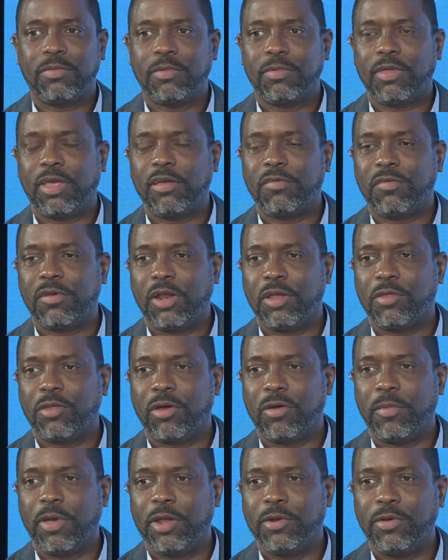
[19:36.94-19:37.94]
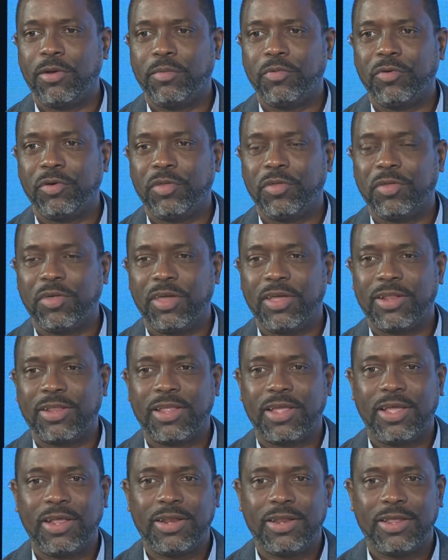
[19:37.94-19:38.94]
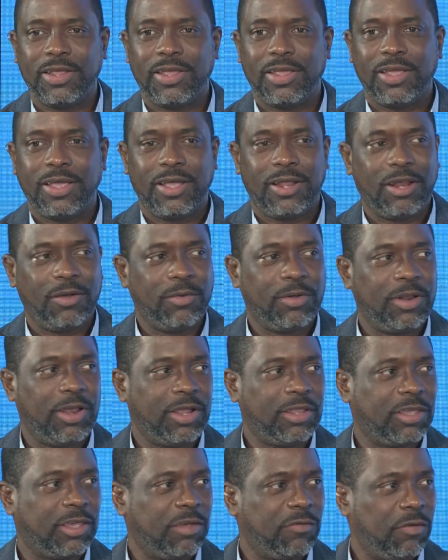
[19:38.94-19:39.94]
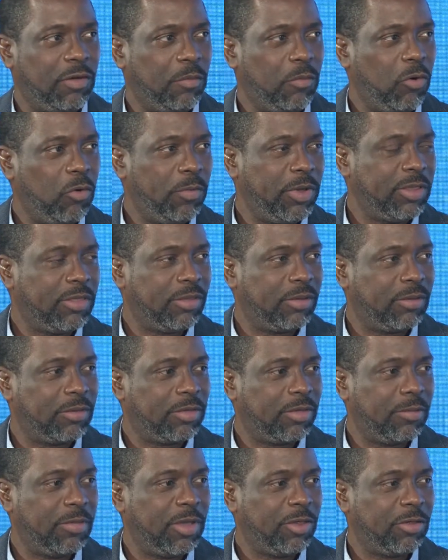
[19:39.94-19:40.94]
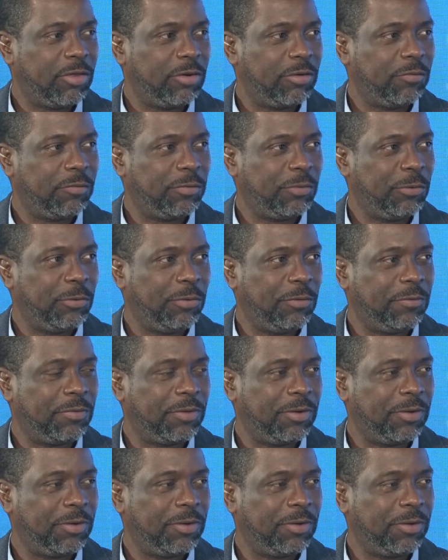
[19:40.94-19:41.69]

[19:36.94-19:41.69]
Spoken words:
Thanks for that, Jeremy. I do appreciate that. And I would like to give you a moment to mention a few of